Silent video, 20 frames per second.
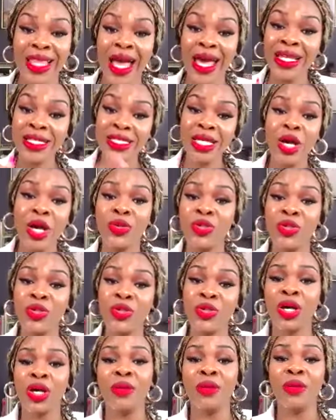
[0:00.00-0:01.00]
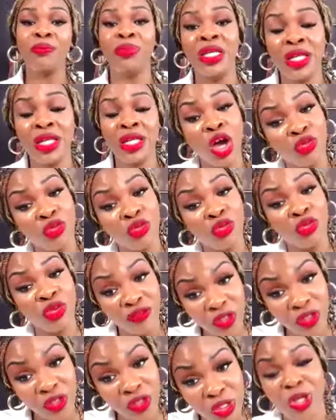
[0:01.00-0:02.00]
That is how you complete a
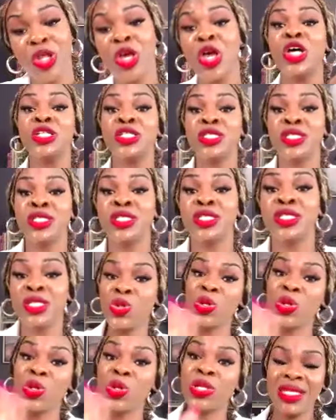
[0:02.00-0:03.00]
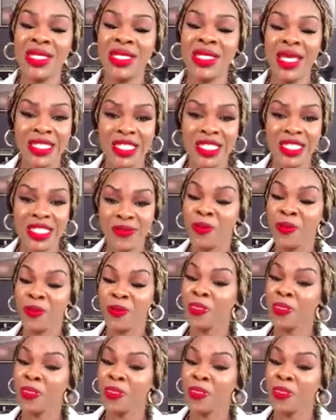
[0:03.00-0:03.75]
refusal to test.